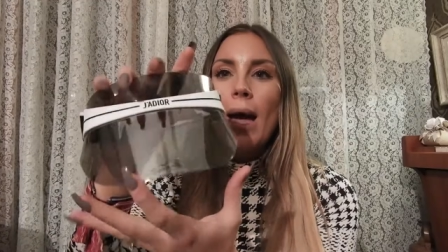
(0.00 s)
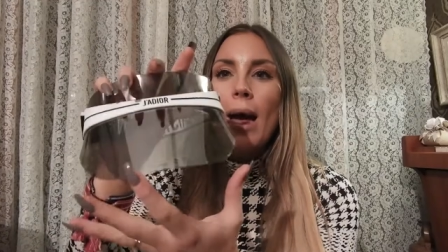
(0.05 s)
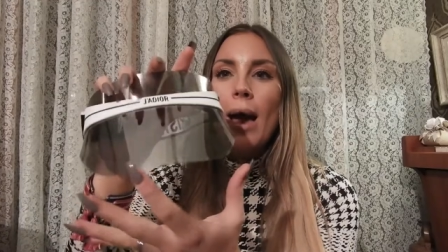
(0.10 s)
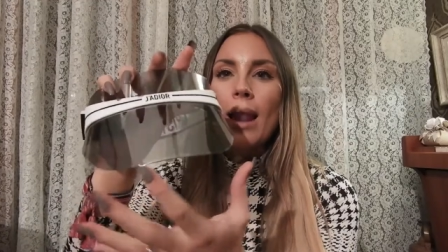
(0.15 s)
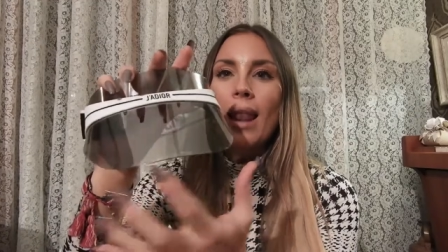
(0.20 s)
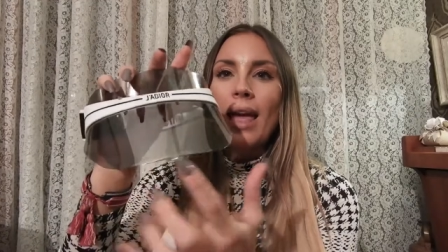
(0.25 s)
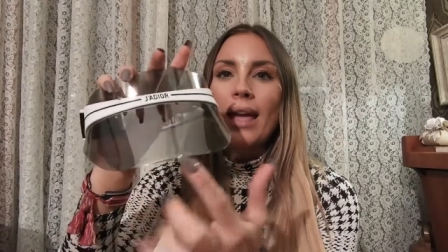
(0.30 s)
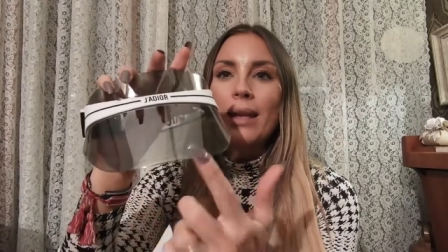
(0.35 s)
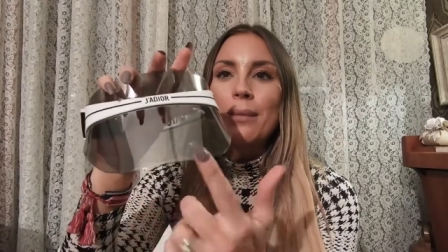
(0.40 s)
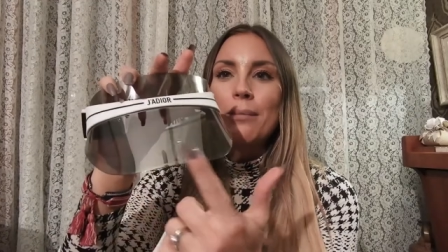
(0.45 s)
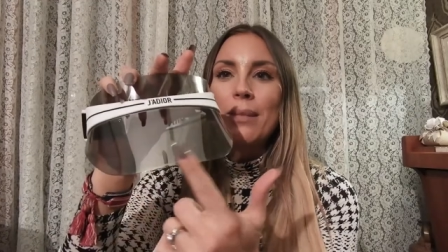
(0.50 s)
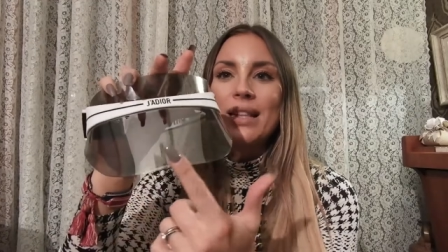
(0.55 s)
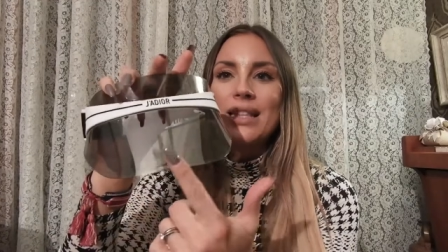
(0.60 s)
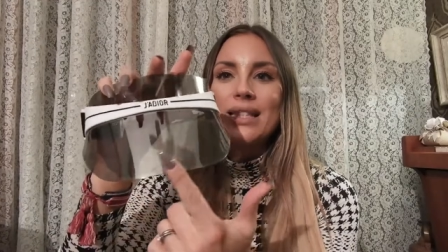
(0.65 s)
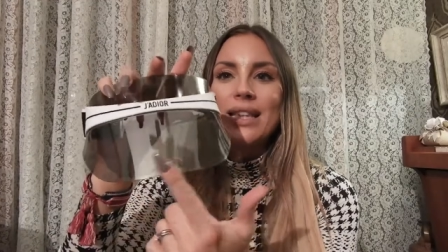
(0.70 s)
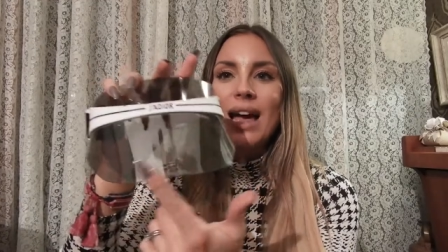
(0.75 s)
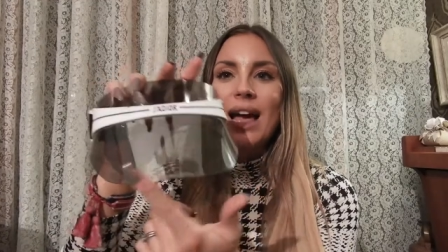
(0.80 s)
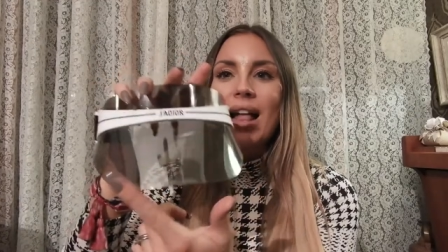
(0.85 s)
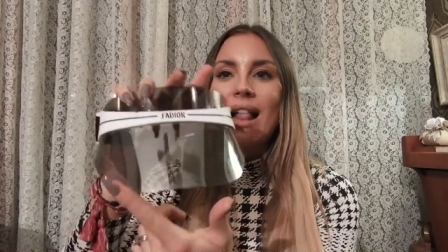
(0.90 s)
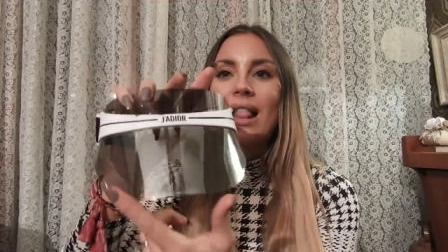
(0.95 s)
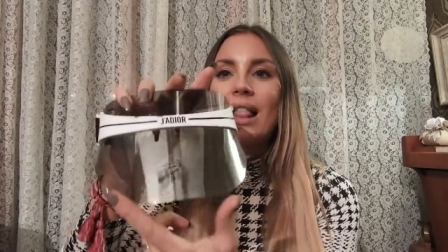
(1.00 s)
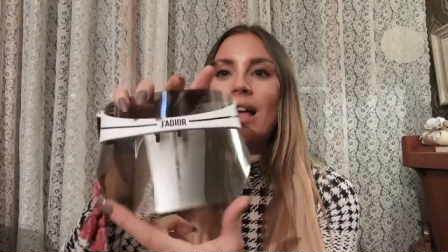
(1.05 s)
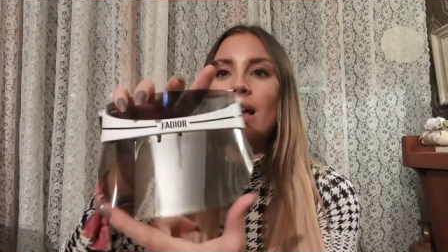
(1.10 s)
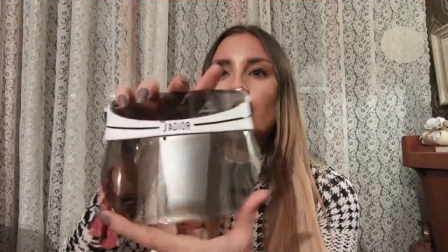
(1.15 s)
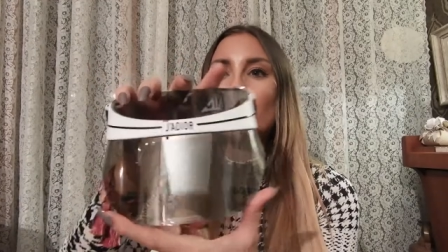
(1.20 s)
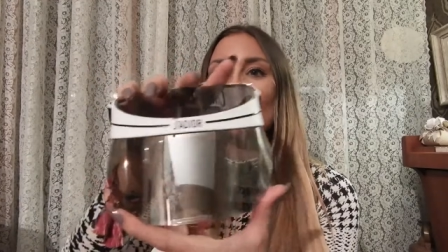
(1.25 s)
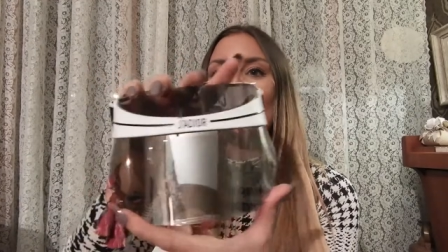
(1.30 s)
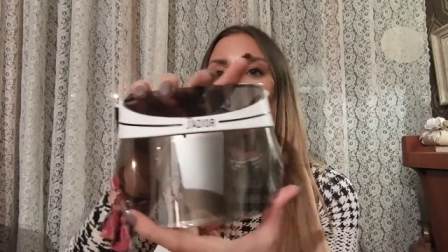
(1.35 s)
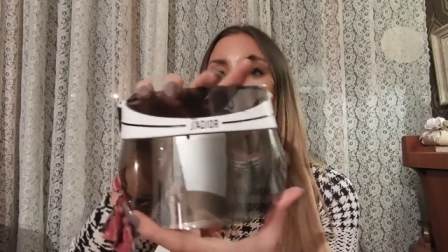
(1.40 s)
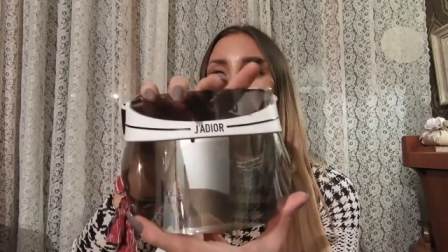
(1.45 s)
uh, like metal
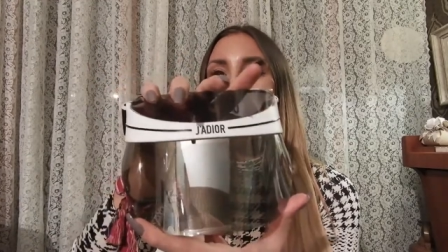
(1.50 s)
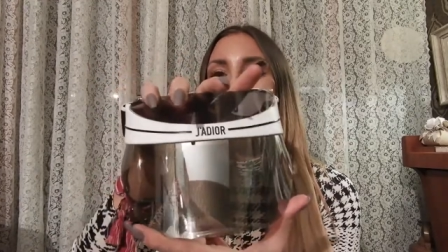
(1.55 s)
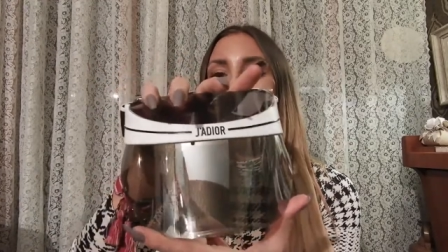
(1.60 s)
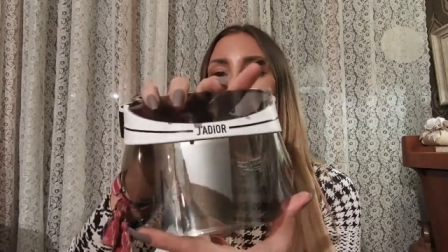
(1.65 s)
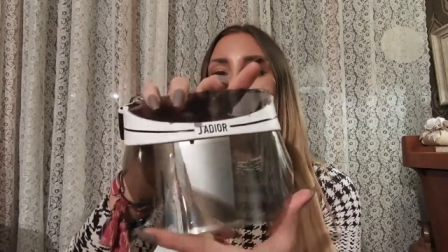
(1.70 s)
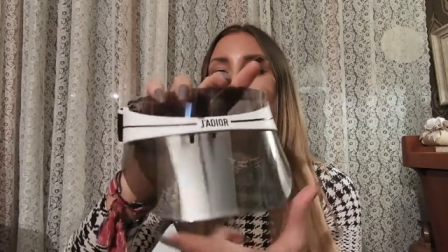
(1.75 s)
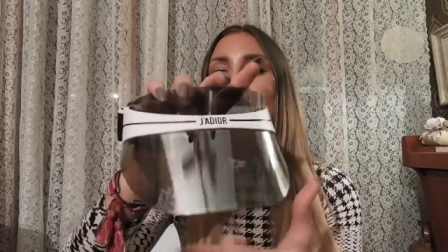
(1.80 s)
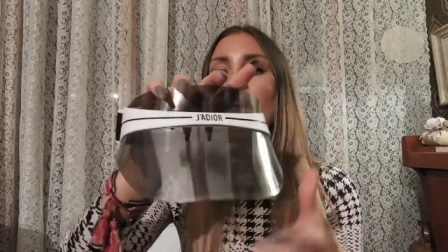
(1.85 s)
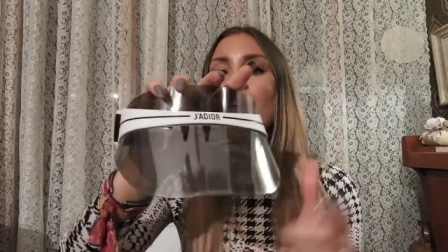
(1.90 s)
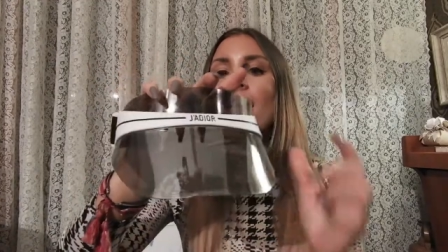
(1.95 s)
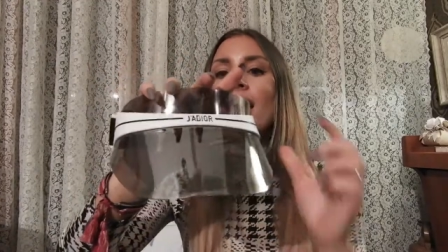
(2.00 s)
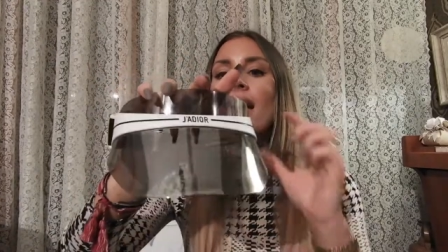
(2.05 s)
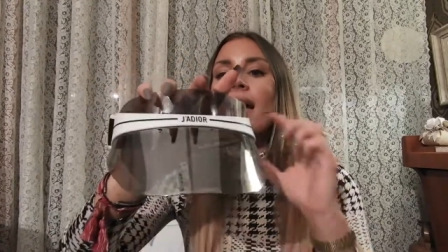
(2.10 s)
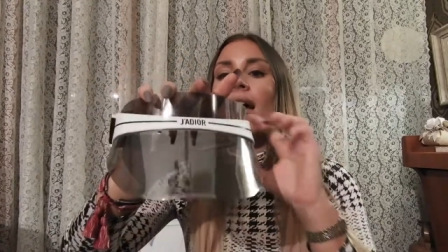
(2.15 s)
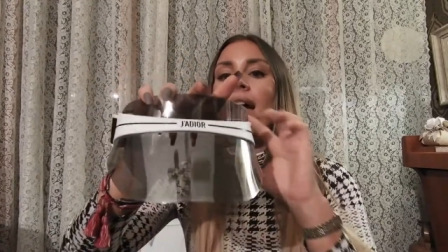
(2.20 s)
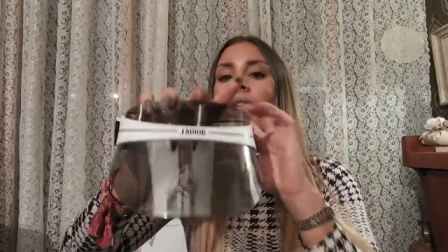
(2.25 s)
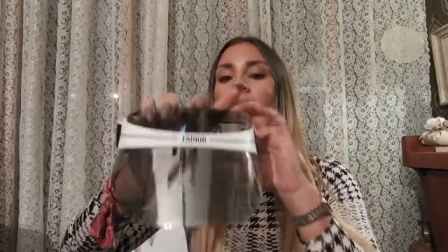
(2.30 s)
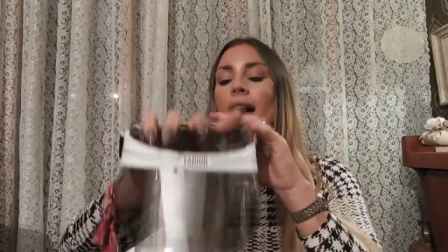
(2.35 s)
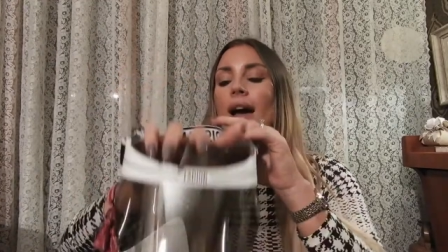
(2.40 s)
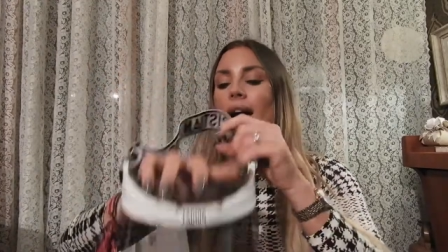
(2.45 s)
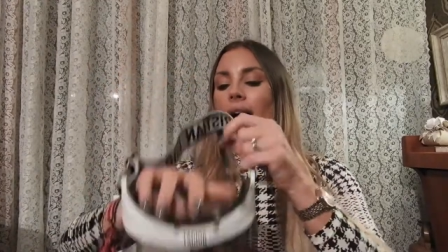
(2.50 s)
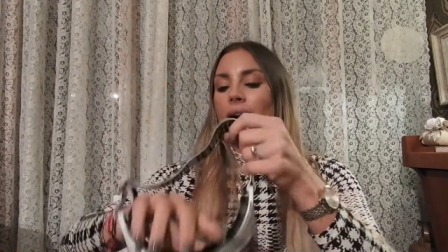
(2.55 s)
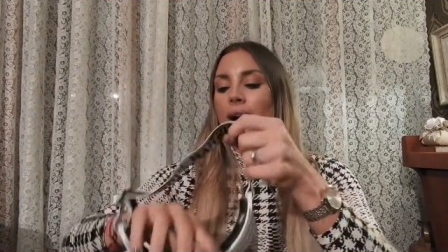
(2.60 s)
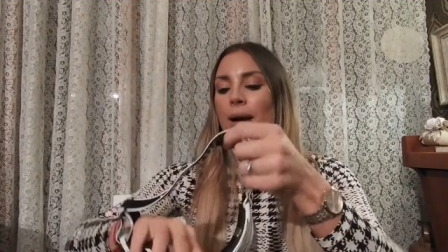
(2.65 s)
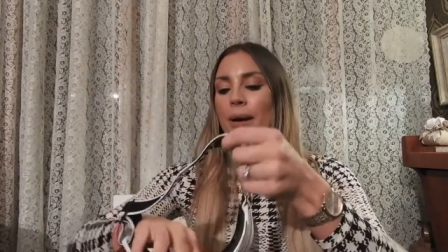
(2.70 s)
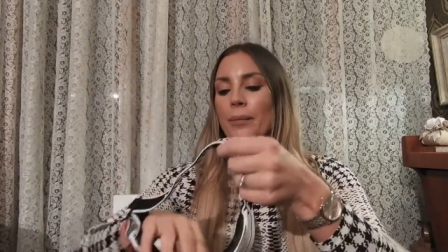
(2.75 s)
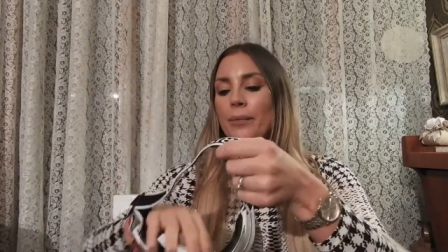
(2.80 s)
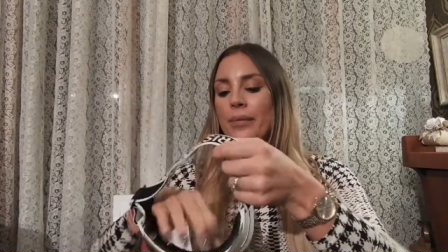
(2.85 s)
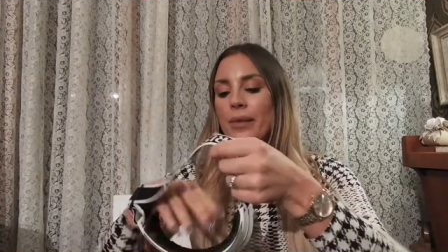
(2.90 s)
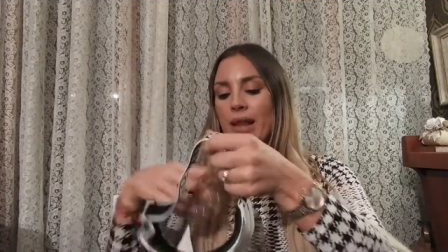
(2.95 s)
gray
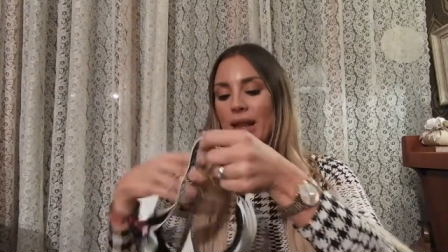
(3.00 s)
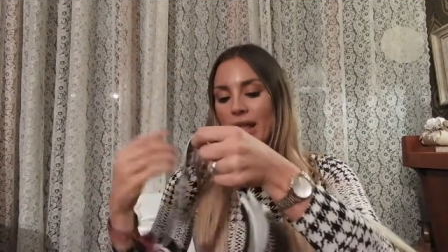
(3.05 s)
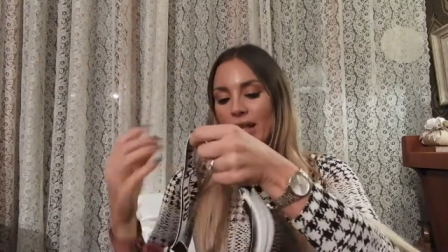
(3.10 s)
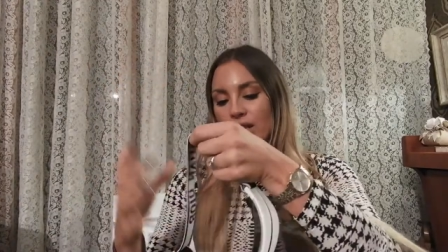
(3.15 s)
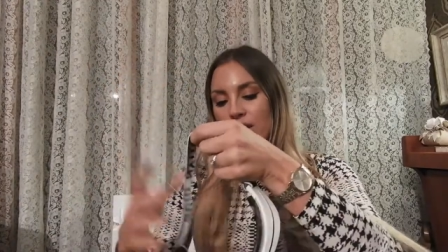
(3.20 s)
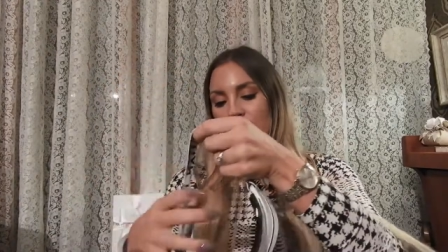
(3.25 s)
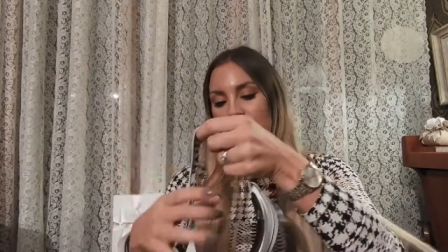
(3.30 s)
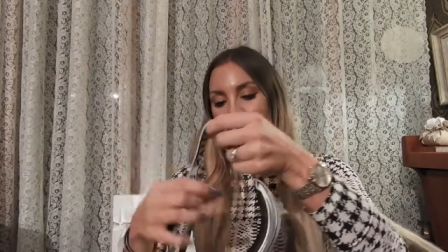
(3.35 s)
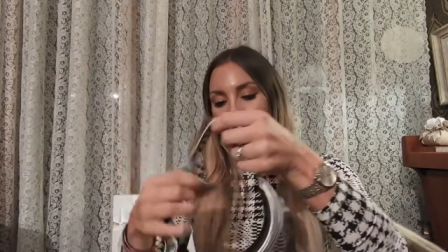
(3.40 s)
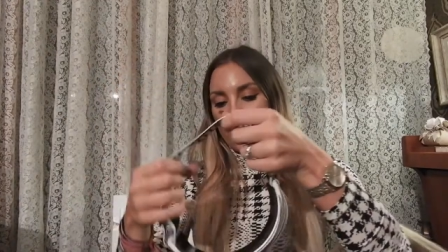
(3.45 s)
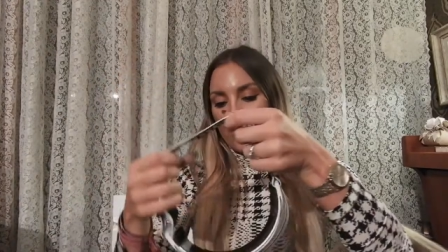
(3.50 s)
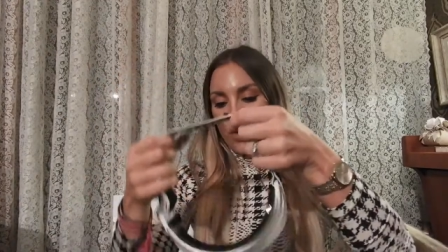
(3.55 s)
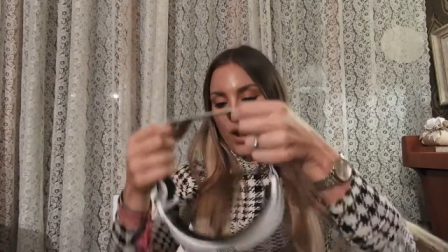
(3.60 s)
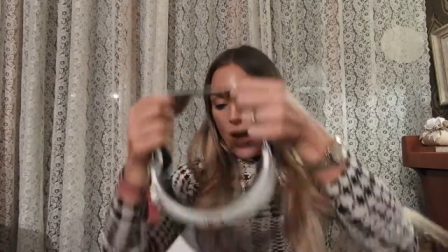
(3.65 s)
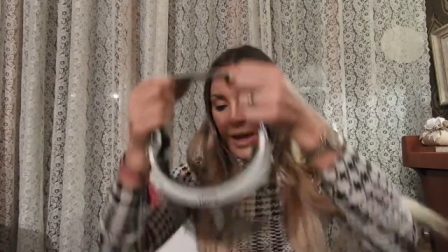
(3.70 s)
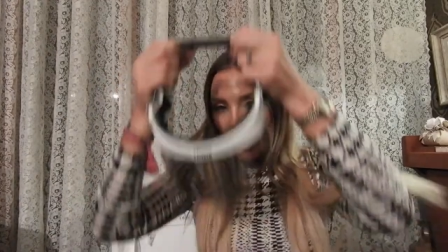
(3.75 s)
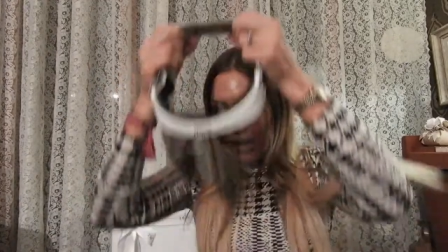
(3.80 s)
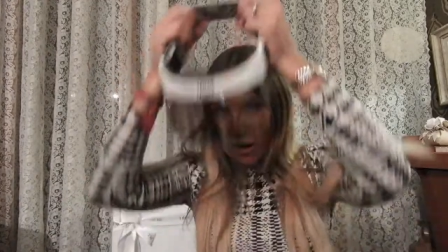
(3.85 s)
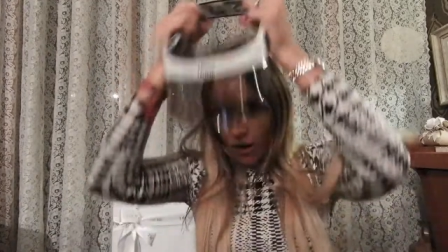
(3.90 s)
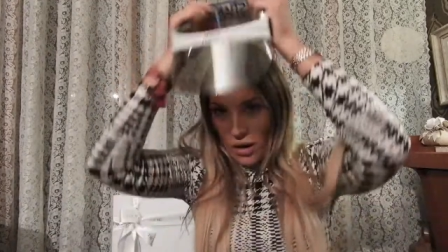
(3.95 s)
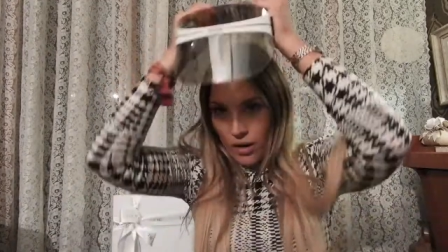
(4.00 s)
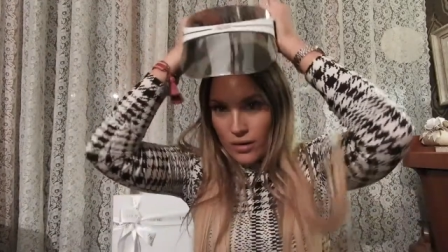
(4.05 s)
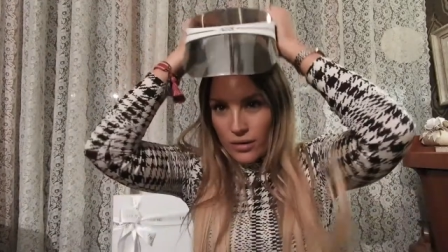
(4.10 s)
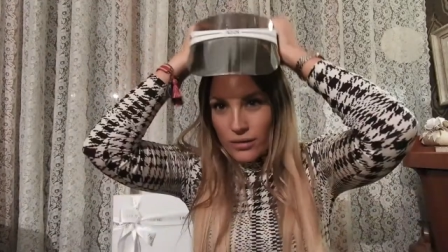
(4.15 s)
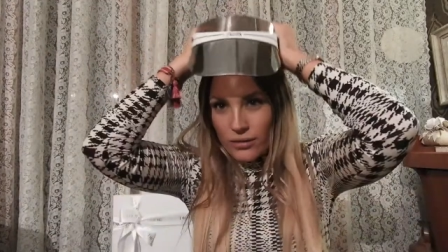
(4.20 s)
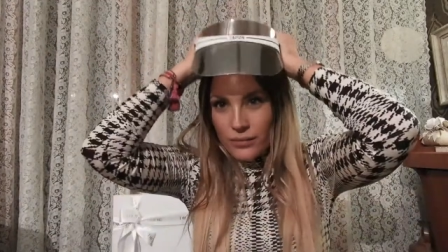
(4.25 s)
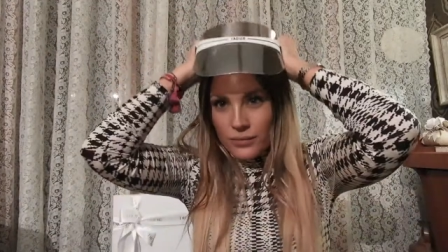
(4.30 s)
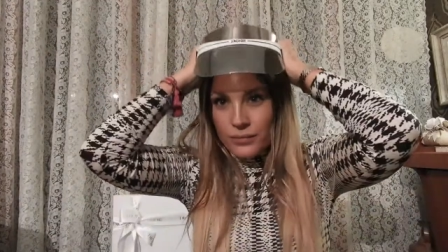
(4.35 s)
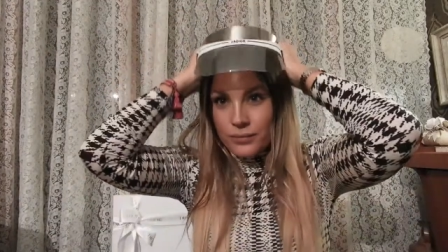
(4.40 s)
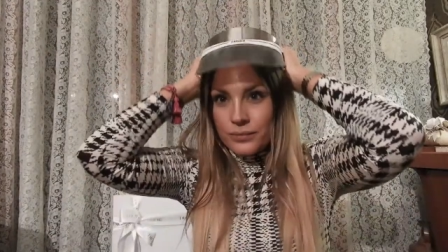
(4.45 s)
um, let's try it
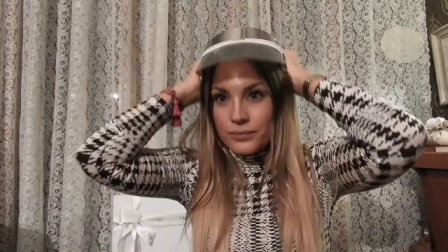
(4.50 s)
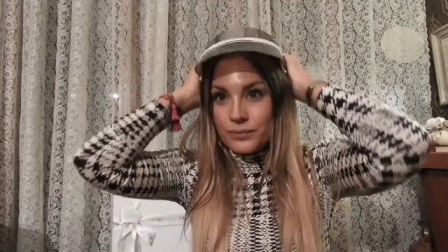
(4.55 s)
on